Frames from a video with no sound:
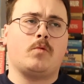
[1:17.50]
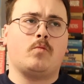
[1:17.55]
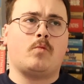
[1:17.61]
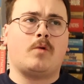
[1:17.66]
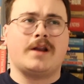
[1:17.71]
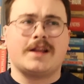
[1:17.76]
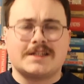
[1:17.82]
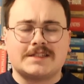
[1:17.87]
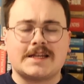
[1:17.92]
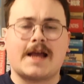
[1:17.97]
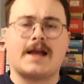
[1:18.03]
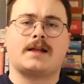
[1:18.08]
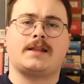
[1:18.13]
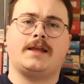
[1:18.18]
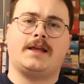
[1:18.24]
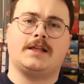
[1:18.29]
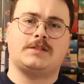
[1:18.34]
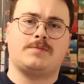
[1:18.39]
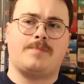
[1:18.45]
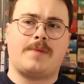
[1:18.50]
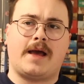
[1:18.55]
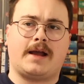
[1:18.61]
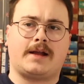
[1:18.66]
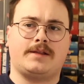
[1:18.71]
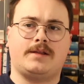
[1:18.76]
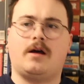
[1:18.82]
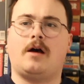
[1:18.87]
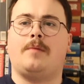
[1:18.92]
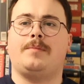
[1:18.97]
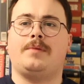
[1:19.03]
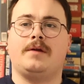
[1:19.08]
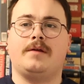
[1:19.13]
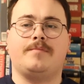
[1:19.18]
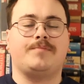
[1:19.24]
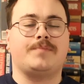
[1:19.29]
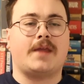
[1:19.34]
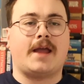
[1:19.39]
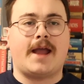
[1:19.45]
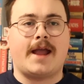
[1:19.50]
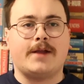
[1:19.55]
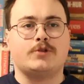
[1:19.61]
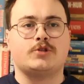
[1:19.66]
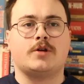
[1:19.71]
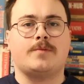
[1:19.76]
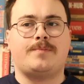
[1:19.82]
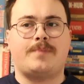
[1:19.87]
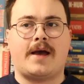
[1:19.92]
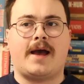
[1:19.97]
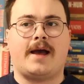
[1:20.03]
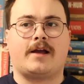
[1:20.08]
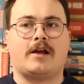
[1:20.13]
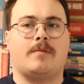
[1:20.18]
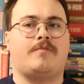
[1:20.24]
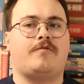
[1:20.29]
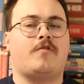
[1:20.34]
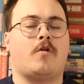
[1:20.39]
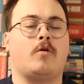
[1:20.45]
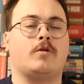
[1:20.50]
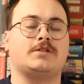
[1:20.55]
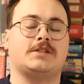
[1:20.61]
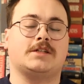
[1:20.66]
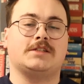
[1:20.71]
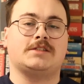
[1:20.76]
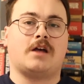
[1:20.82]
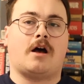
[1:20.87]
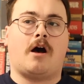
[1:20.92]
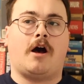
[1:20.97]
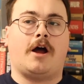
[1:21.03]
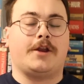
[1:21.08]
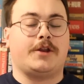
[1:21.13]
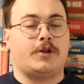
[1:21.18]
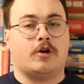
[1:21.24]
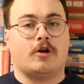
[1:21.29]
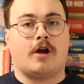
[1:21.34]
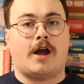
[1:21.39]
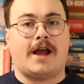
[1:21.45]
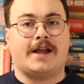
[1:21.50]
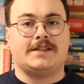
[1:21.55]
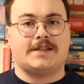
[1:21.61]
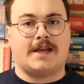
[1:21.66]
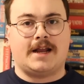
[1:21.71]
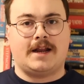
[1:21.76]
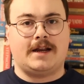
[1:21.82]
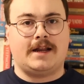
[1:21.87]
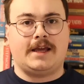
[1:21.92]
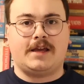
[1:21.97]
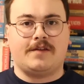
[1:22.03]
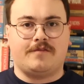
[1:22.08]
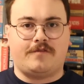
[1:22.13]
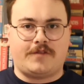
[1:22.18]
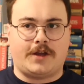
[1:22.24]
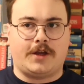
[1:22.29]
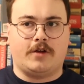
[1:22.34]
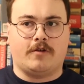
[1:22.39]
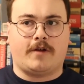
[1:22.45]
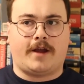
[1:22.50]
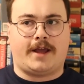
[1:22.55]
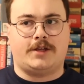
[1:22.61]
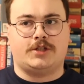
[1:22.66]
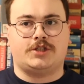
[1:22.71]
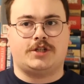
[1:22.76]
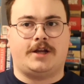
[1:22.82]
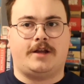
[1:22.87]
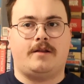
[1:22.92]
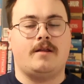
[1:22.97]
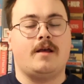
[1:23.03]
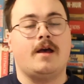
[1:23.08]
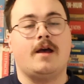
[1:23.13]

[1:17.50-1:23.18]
what exactly gets backed up? Entra Backup focuses on your identity configuration,